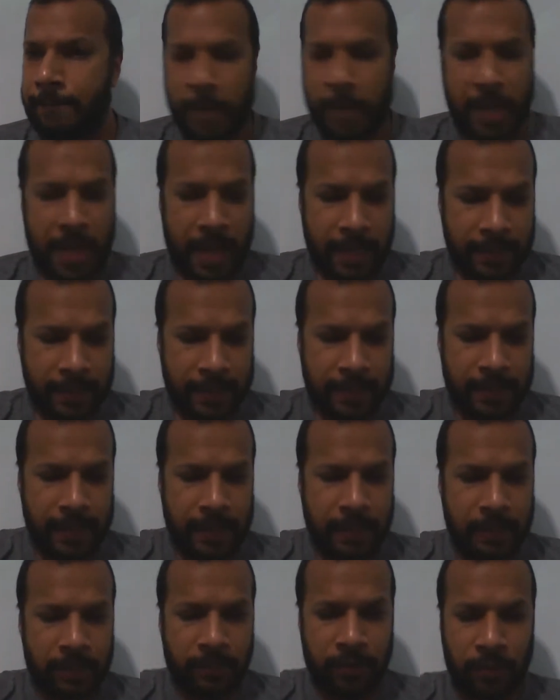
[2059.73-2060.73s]
S
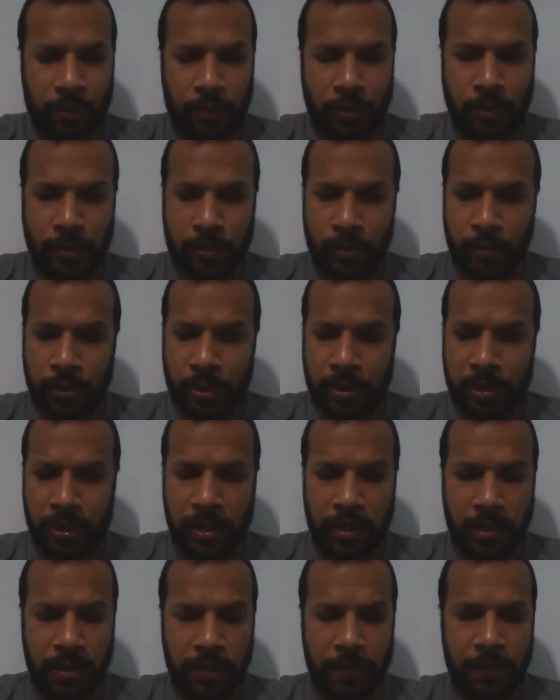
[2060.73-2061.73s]
is for
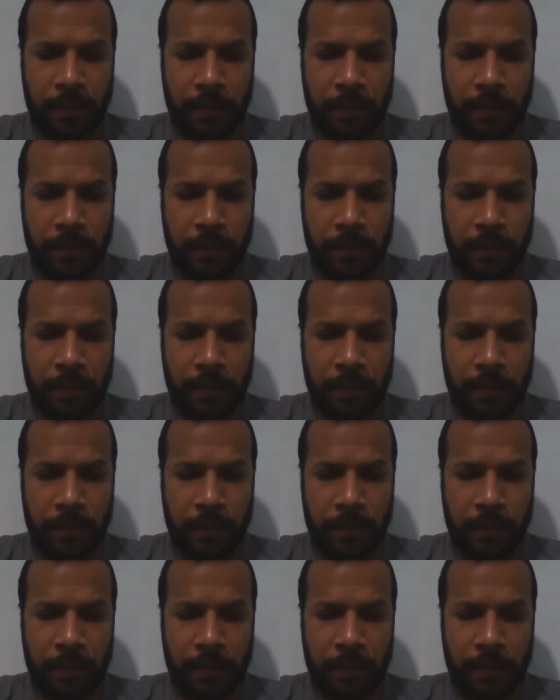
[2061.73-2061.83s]
social.